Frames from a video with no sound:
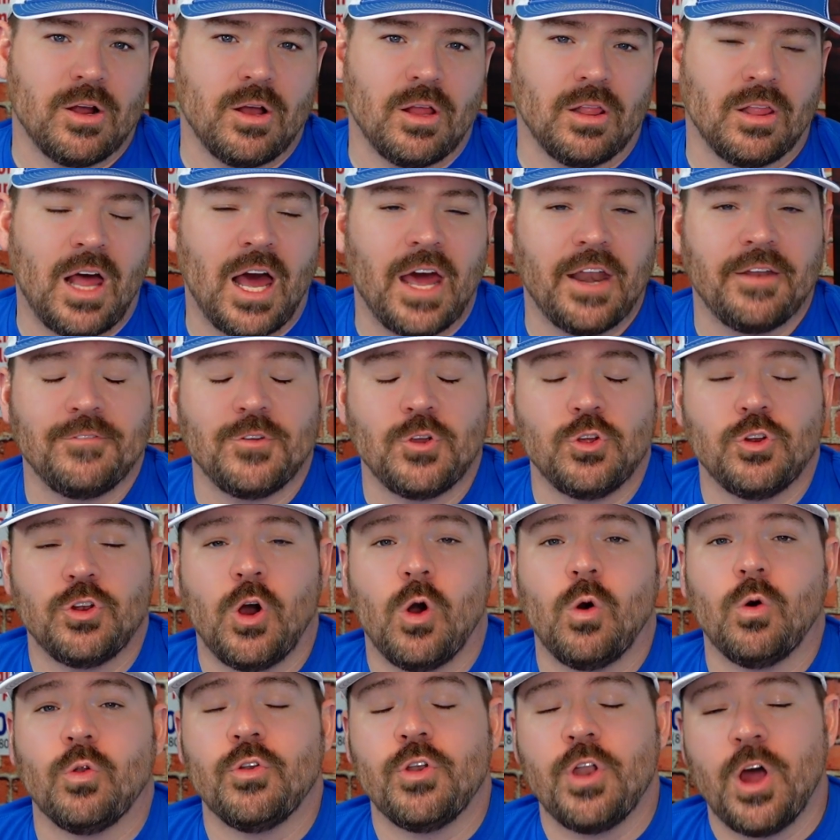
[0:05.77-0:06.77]
A lot of you
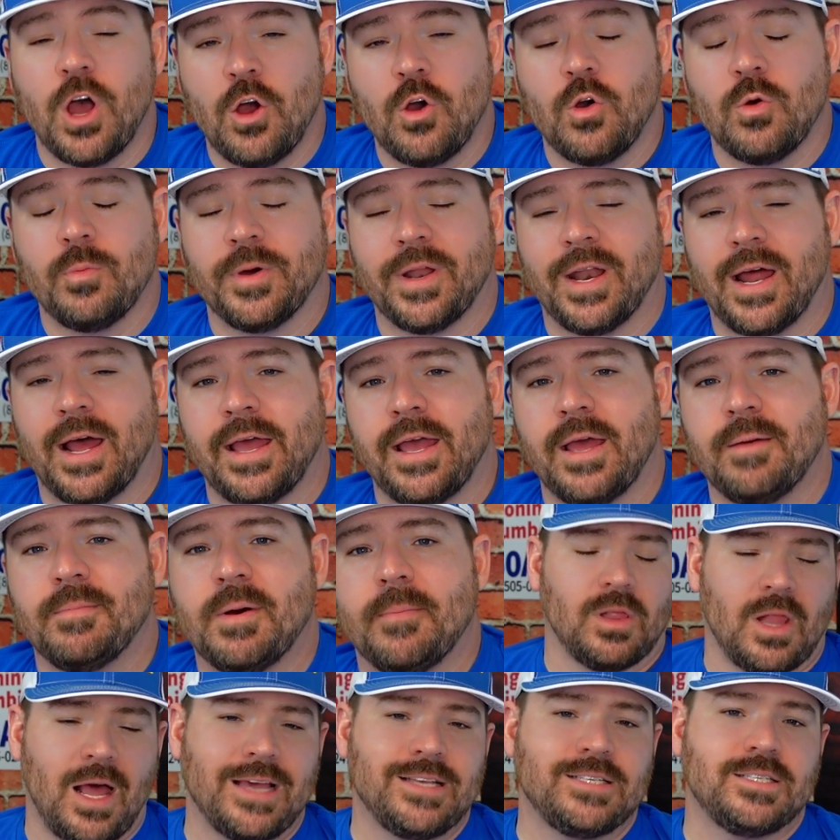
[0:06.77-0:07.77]
don't know, but I am a
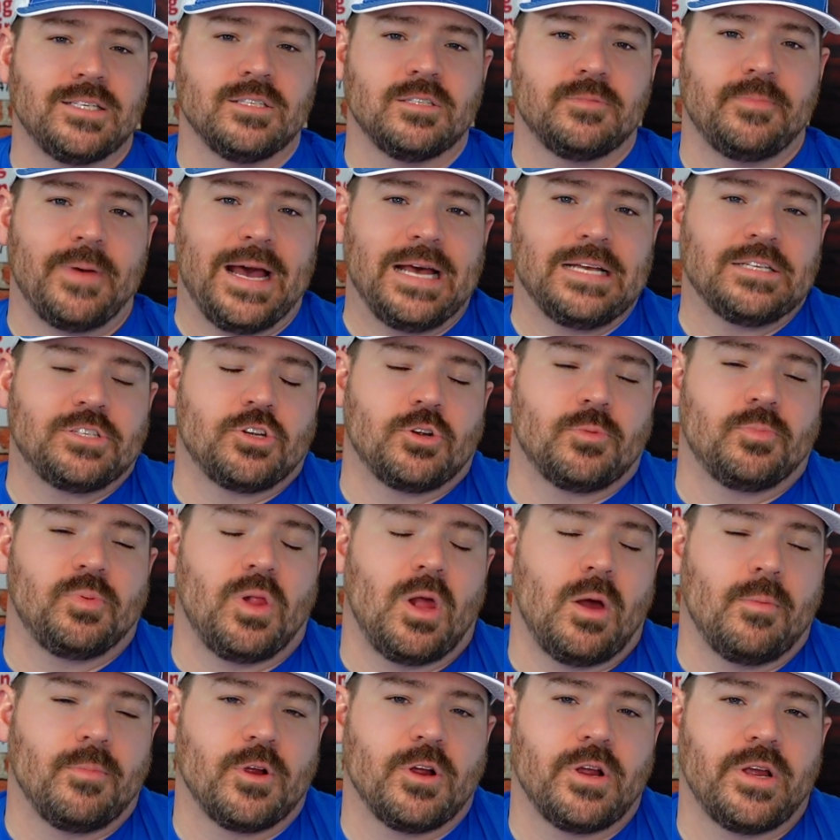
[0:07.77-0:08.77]
licensed master
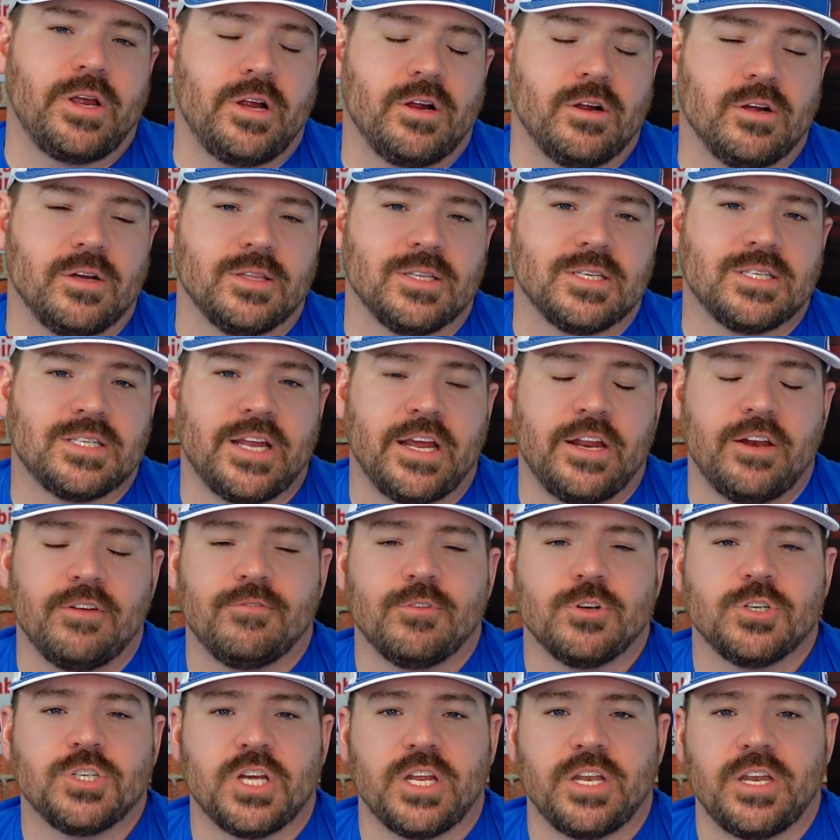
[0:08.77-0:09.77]
plumber here in the state of
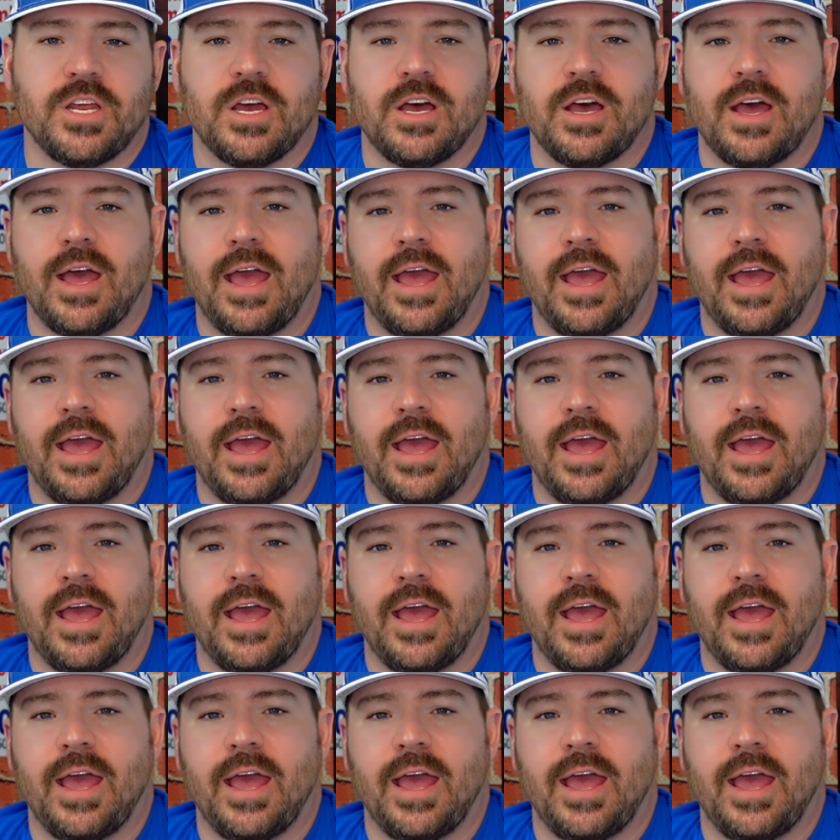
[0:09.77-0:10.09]
Virginia,